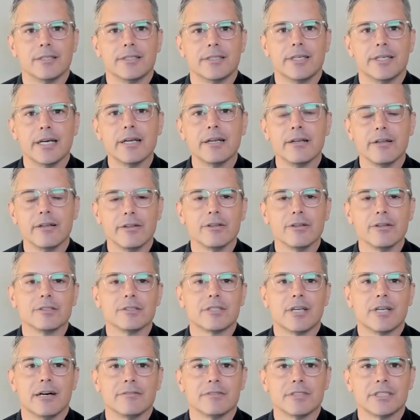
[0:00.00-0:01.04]
get into
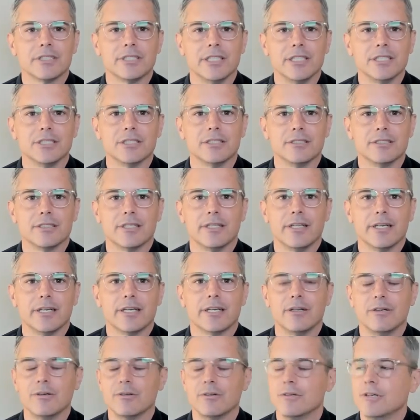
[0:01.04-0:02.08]
those conversations, and they
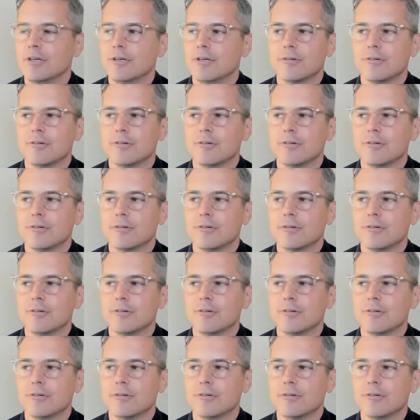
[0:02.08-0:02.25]
can